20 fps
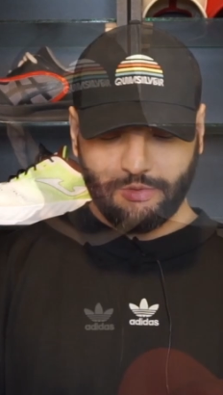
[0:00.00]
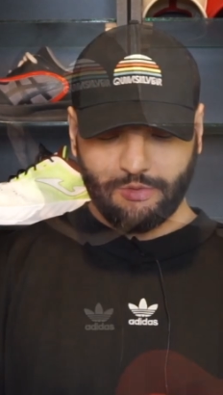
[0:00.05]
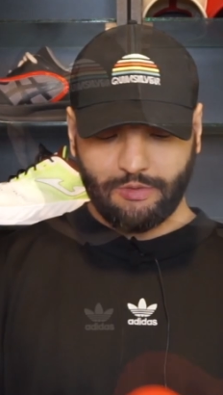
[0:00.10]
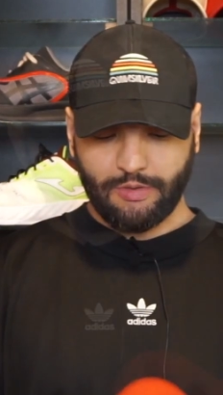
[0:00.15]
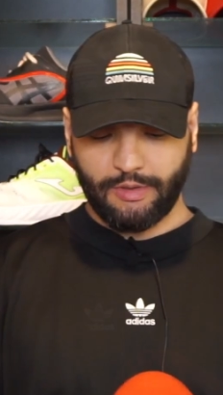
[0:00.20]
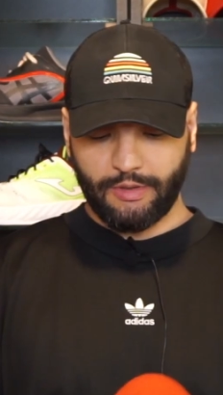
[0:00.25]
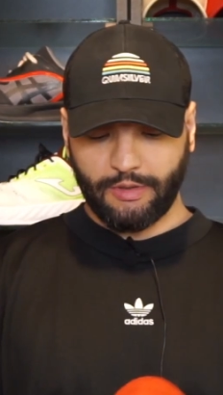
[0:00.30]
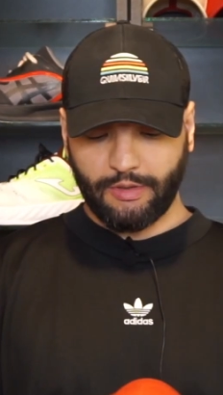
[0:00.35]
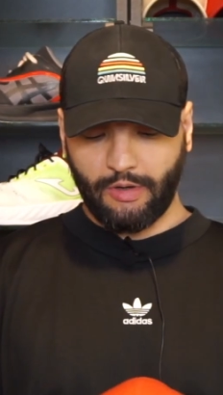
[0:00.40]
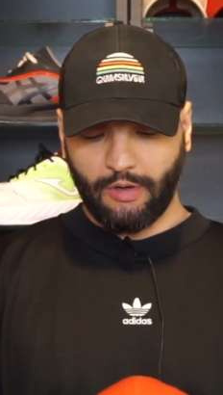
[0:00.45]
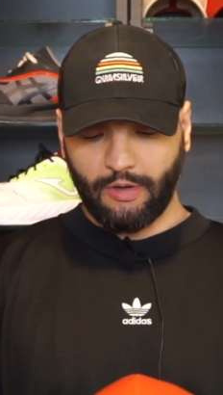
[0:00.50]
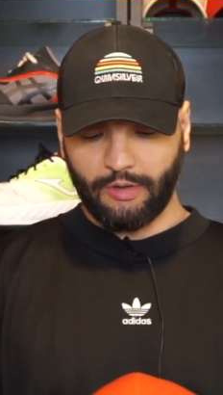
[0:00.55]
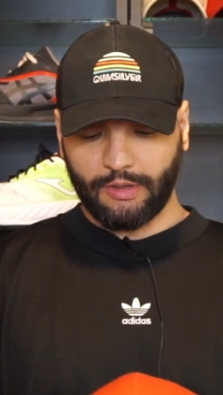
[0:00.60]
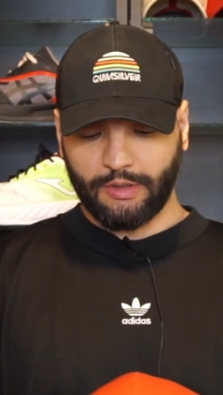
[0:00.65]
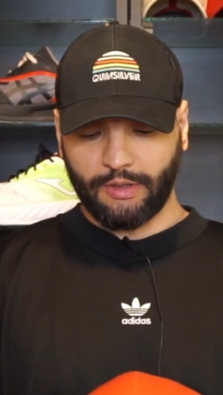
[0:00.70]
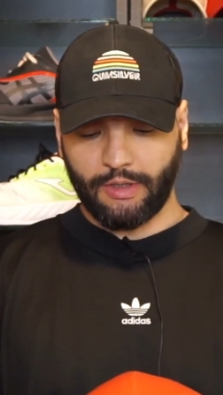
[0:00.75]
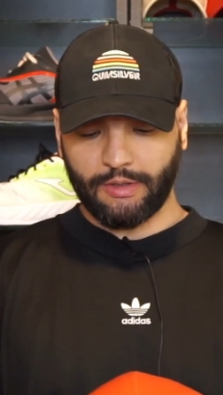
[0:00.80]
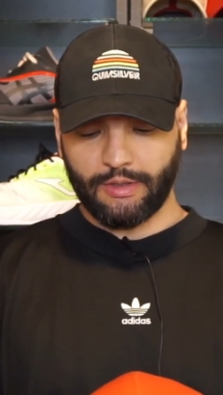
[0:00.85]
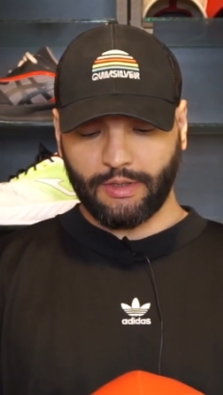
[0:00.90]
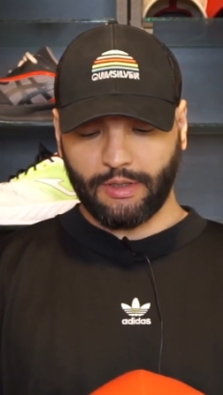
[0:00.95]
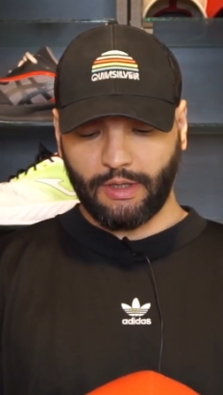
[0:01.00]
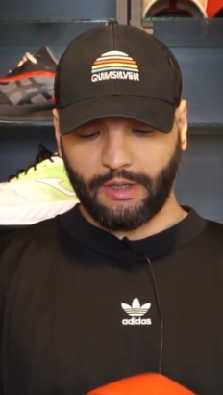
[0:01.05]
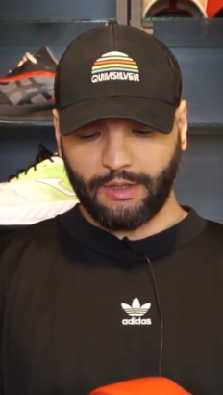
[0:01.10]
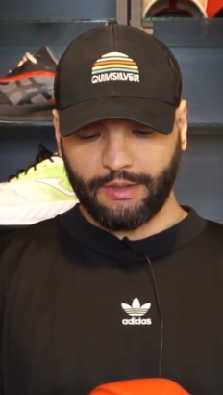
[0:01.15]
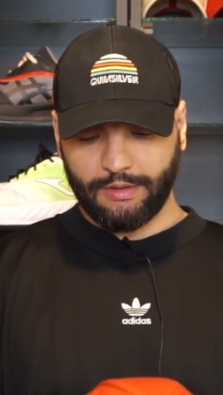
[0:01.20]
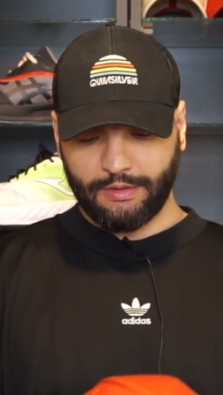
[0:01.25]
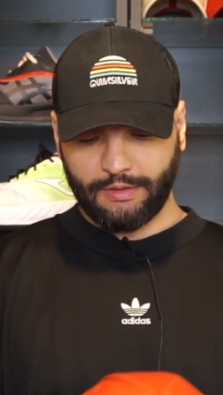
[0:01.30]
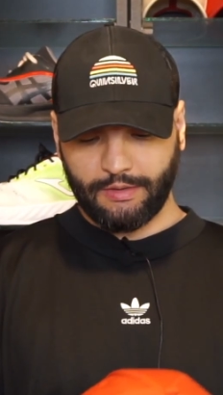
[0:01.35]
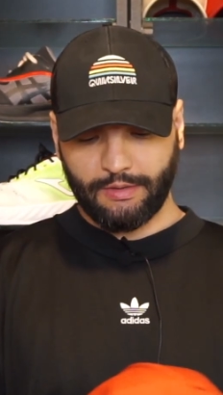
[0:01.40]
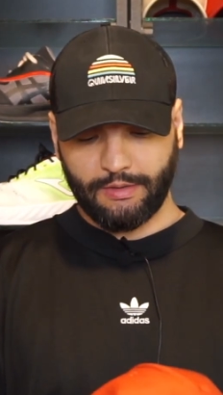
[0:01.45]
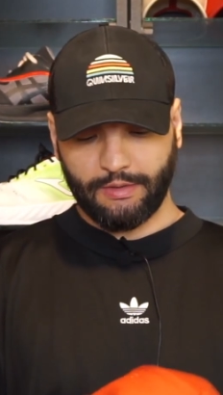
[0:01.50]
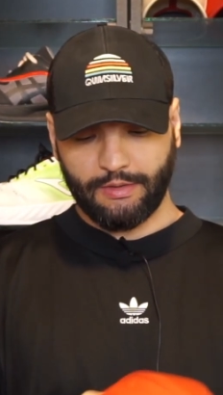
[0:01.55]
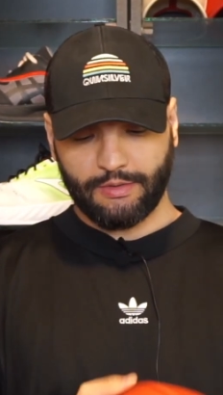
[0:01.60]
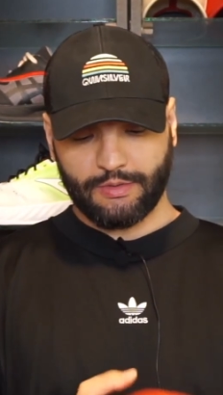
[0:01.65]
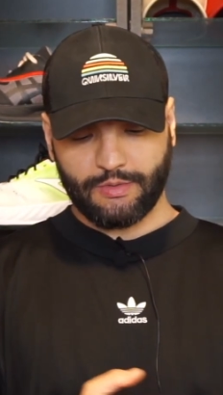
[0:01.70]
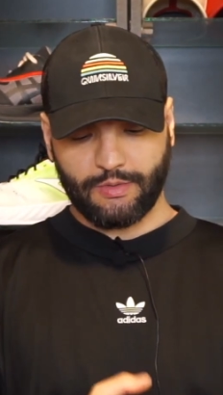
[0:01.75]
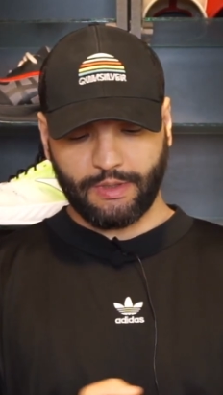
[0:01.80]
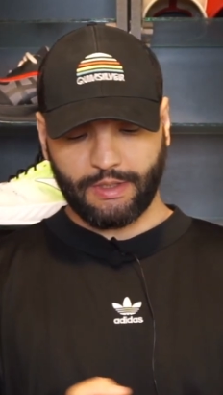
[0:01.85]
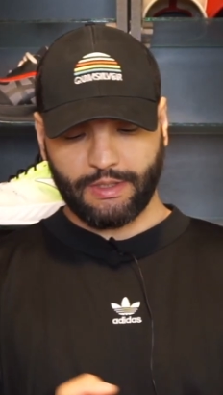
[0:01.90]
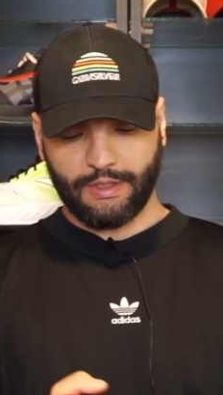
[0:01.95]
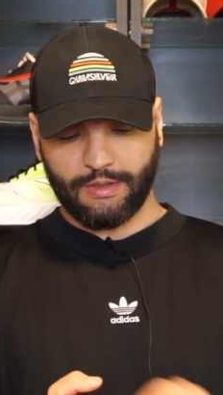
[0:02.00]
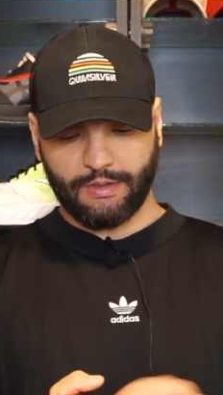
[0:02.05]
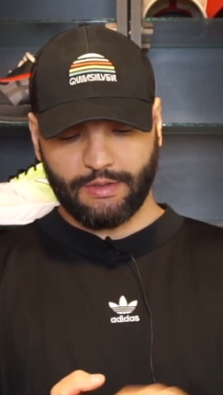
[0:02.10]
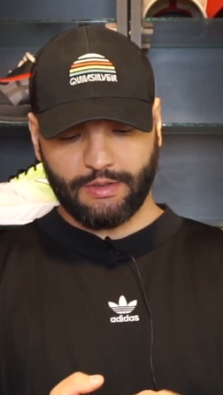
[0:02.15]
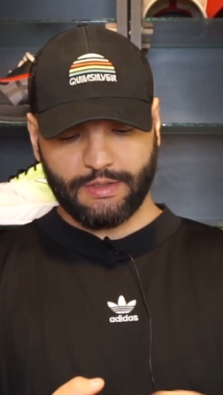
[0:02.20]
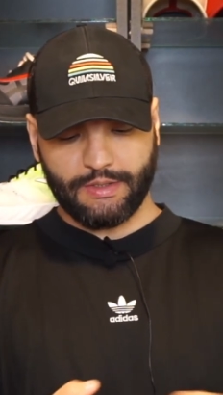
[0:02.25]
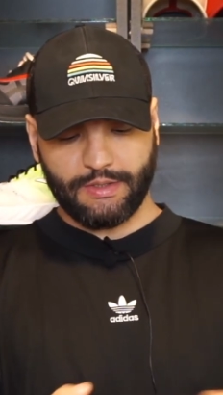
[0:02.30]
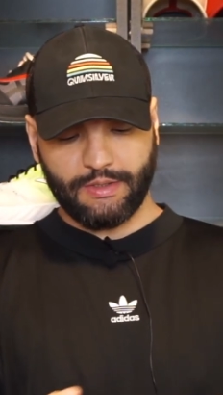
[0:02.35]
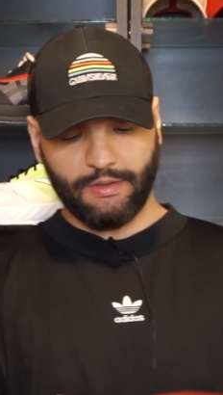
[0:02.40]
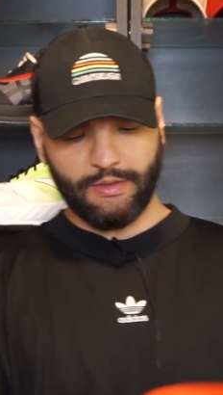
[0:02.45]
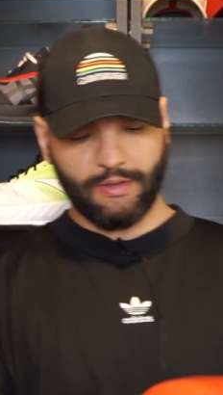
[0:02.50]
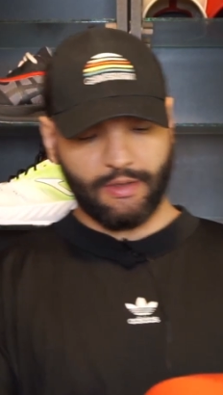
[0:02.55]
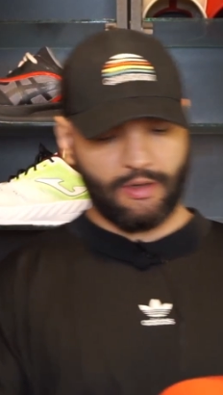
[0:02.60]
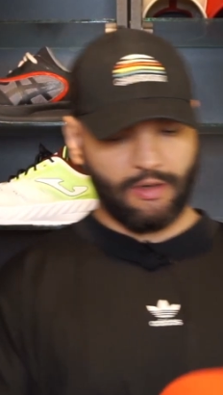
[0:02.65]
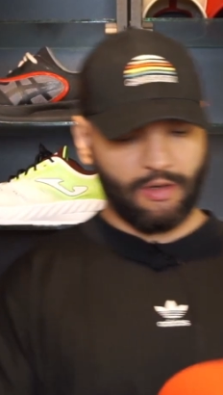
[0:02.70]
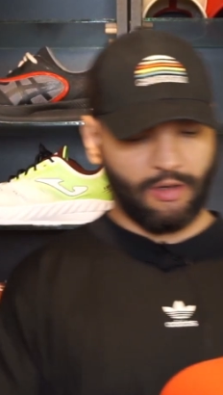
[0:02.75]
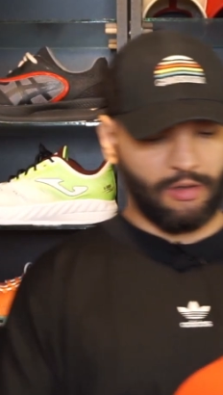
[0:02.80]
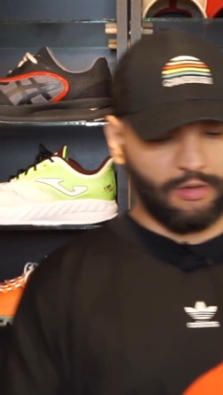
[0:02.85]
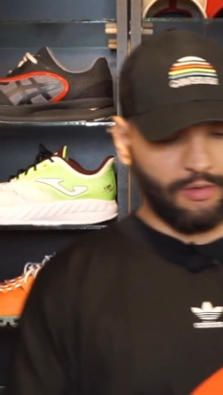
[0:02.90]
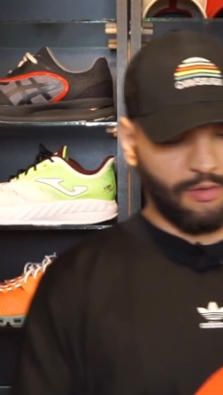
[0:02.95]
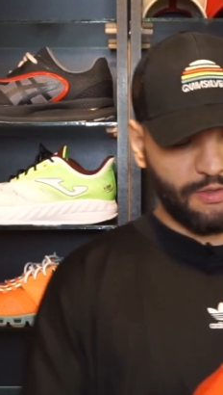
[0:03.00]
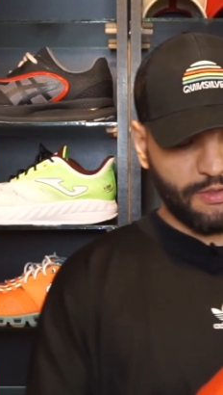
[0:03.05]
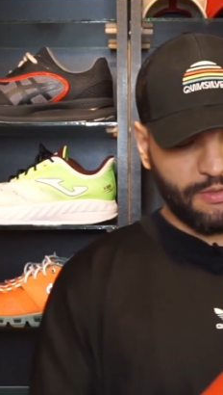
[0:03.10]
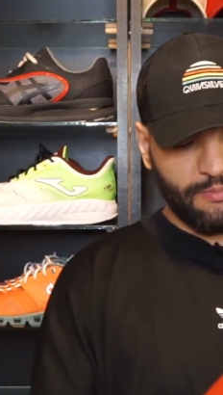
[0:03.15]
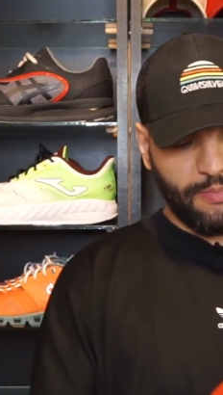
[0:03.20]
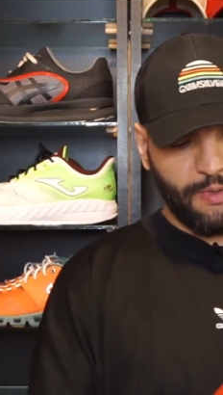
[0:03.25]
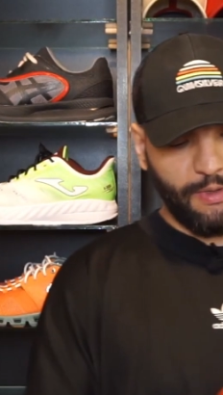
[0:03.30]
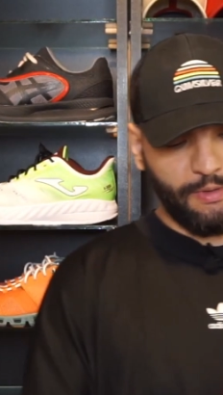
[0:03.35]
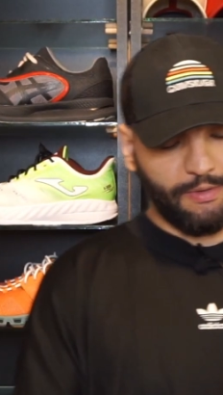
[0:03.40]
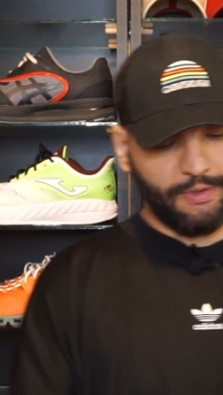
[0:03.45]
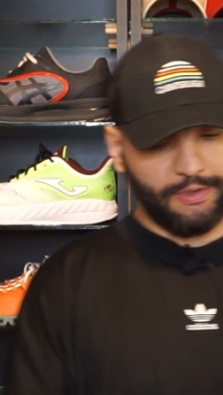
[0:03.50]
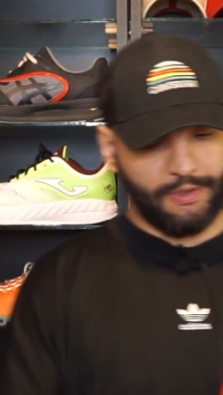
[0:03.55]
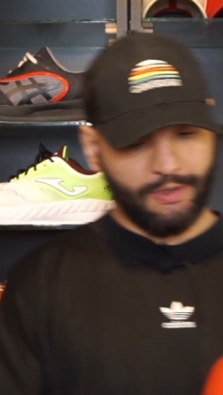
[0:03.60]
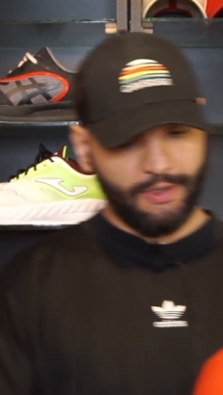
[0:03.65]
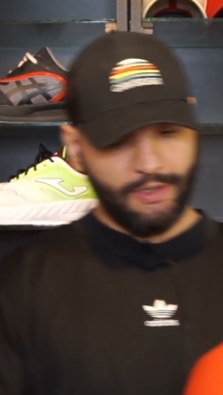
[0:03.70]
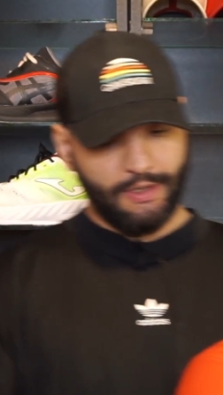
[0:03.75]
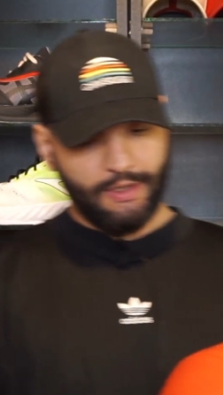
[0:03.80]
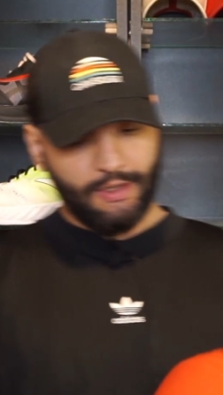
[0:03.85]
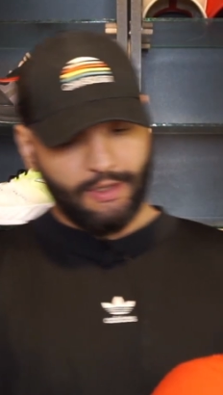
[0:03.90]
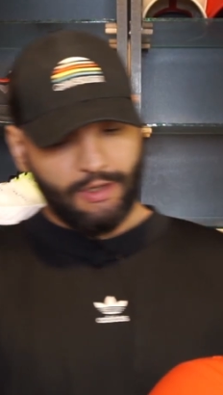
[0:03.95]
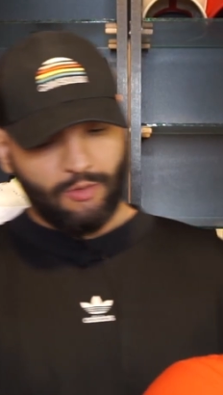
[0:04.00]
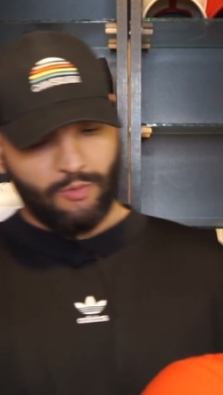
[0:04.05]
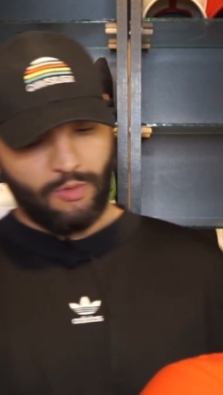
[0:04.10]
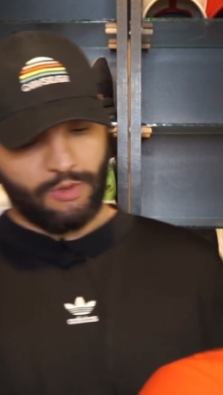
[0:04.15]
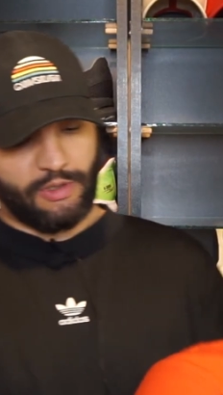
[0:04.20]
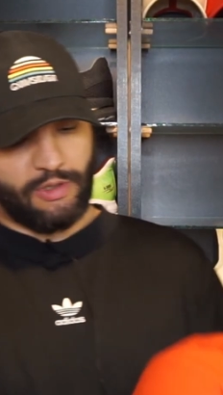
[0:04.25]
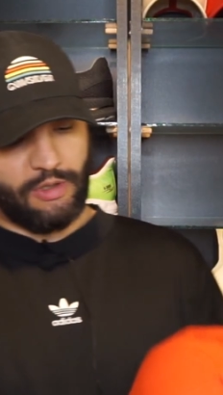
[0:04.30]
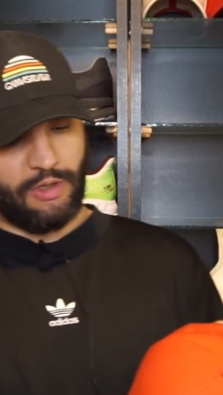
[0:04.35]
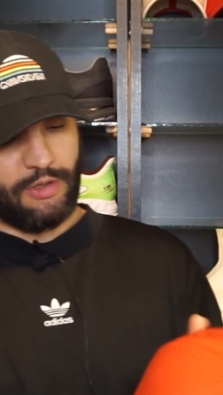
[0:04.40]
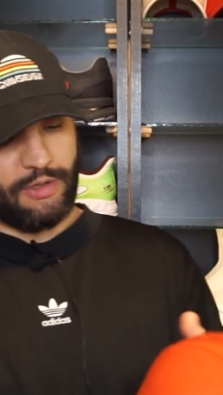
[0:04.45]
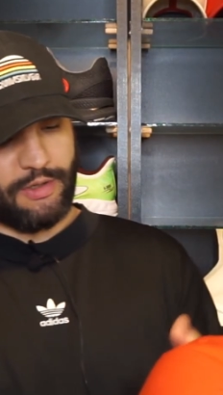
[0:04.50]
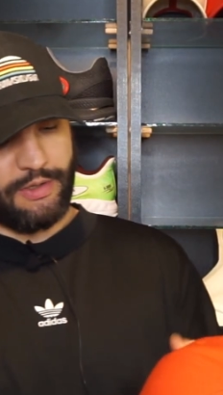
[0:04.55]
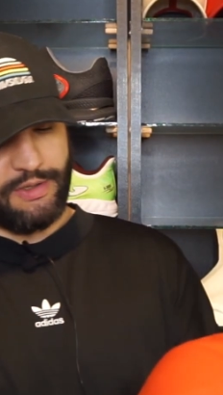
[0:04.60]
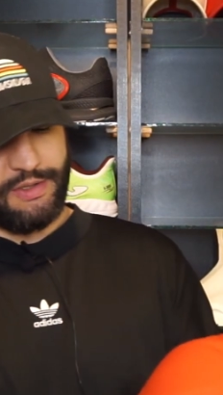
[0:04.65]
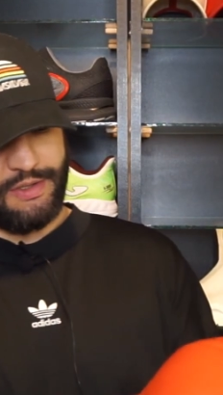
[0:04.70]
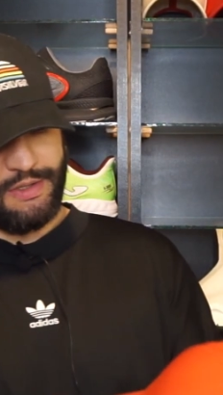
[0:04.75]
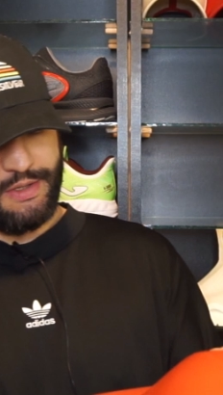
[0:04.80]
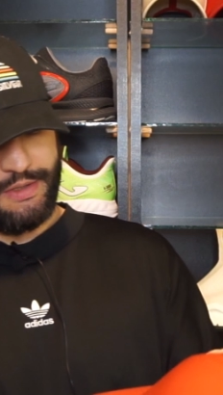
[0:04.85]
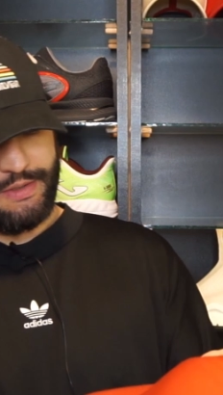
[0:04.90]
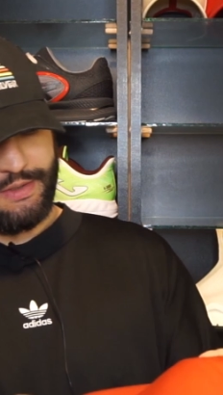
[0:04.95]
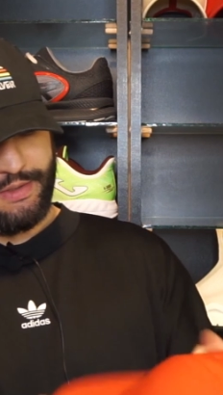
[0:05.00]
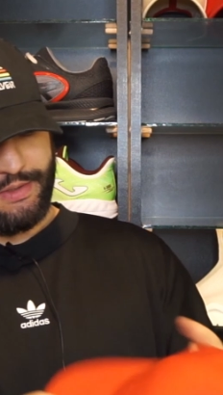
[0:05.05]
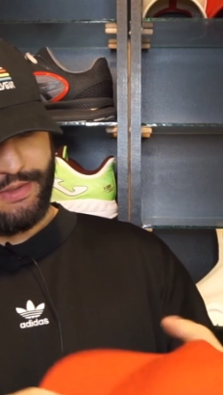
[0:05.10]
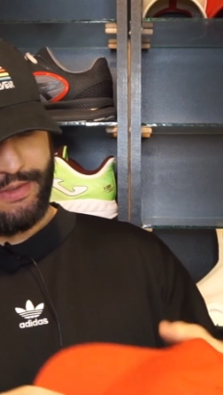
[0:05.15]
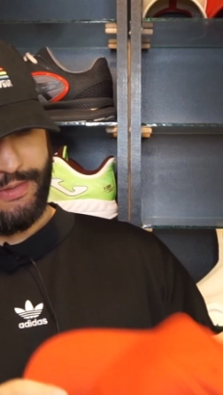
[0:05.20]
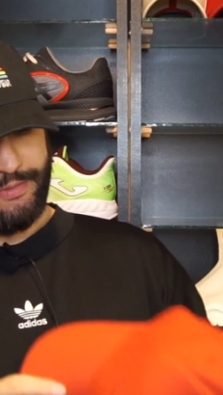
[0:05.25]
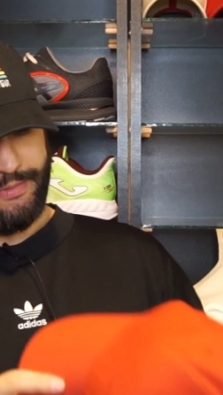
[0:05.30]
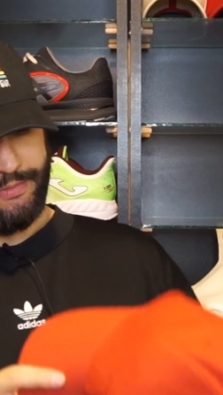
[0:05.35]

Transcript: turn on another light so I can see the colors better. What color is this?